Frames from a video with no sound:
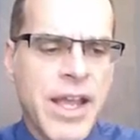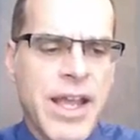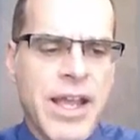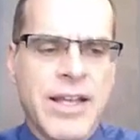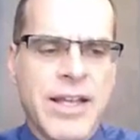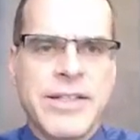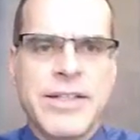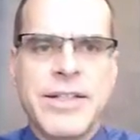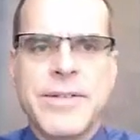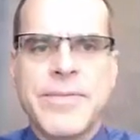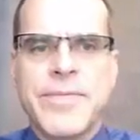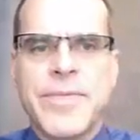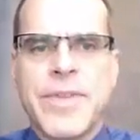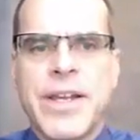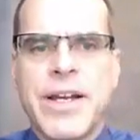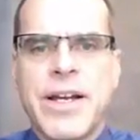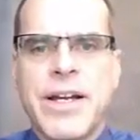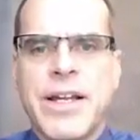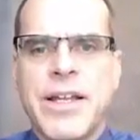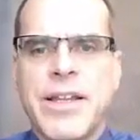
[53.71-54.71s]
And
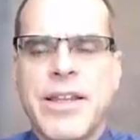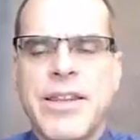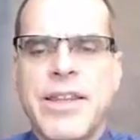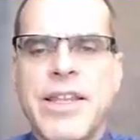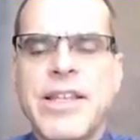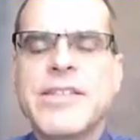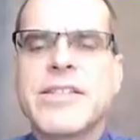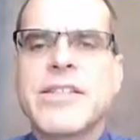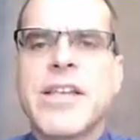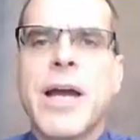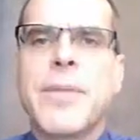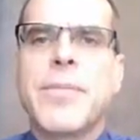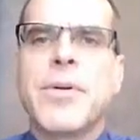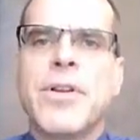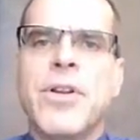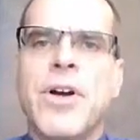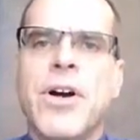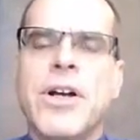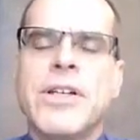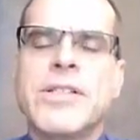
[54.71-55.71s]
these
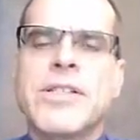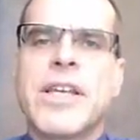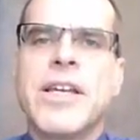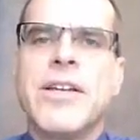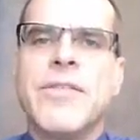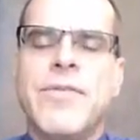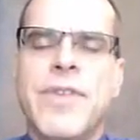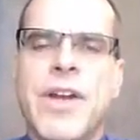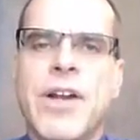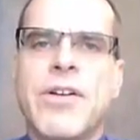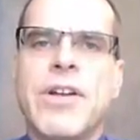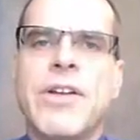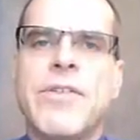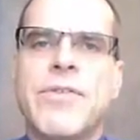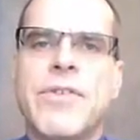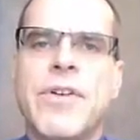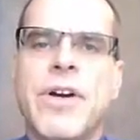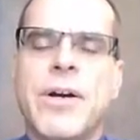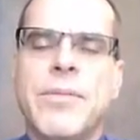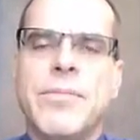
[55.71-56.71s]
cyber laws can vary
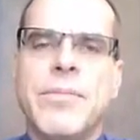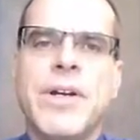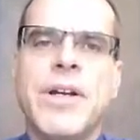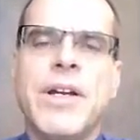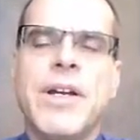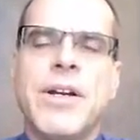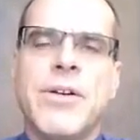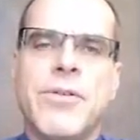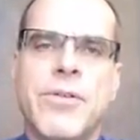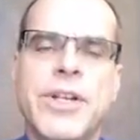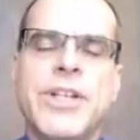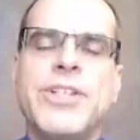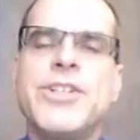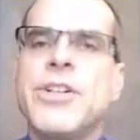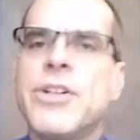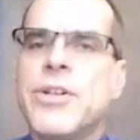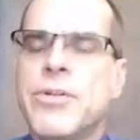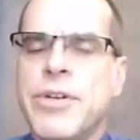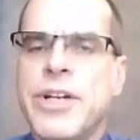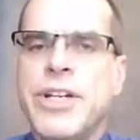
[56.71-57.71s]
from
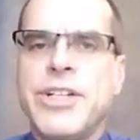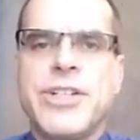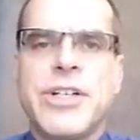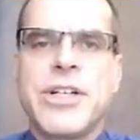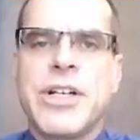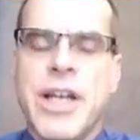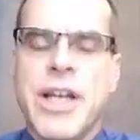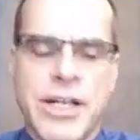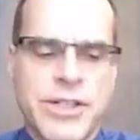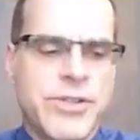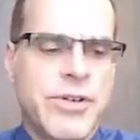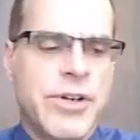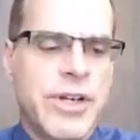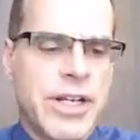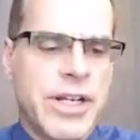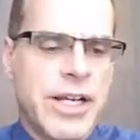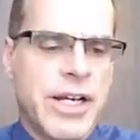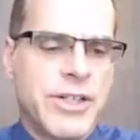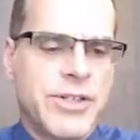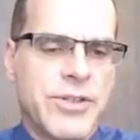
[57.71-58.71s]
region to region,
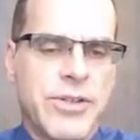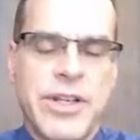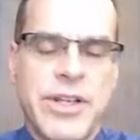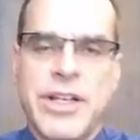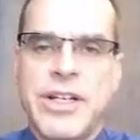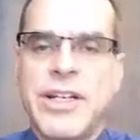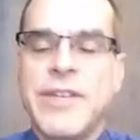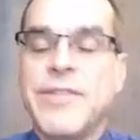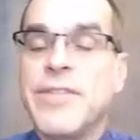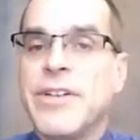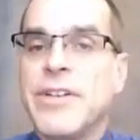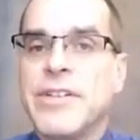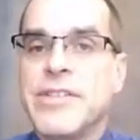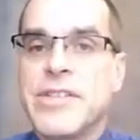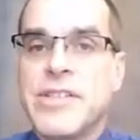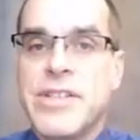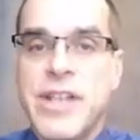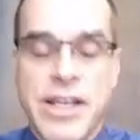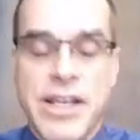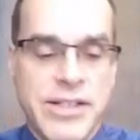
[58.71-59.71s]
country to country, and even
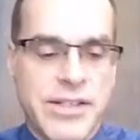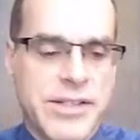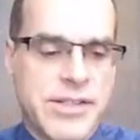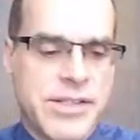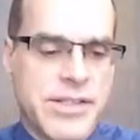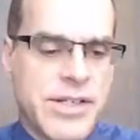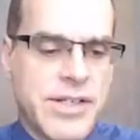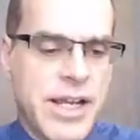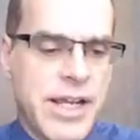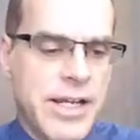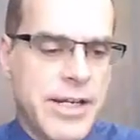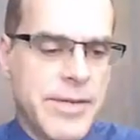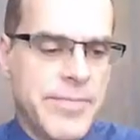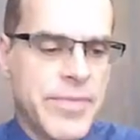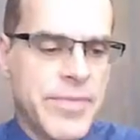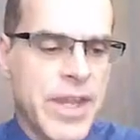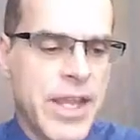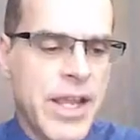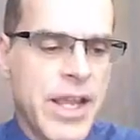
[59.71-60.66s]
state to state.